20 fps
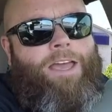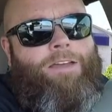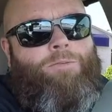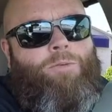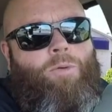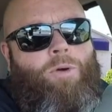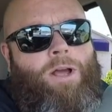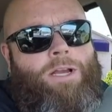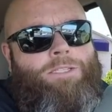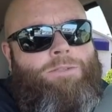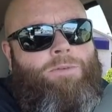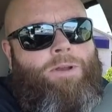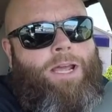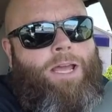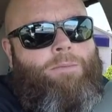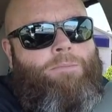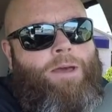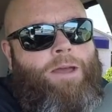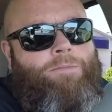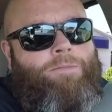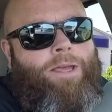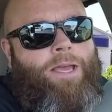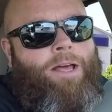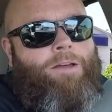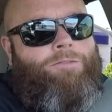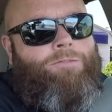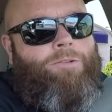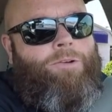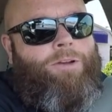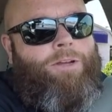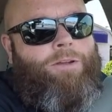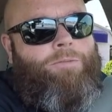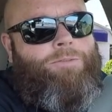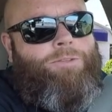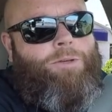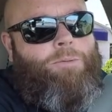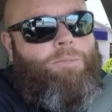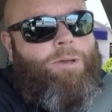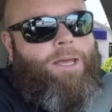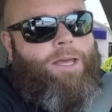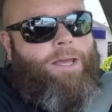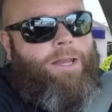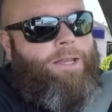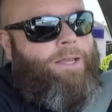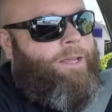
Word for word: even washed it when I got back from California. It was so bad.